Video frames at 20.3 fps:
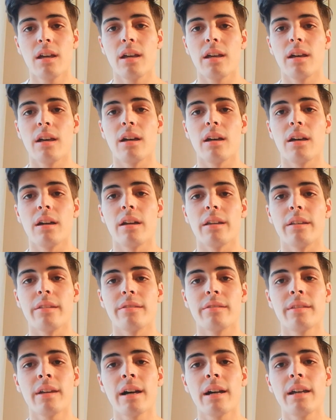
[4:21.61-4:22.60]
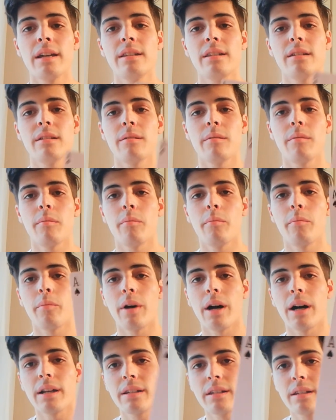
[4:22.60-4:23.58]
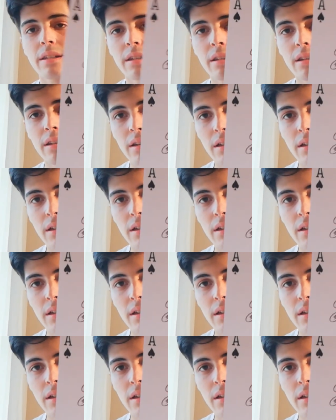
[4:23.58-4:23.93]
inside, but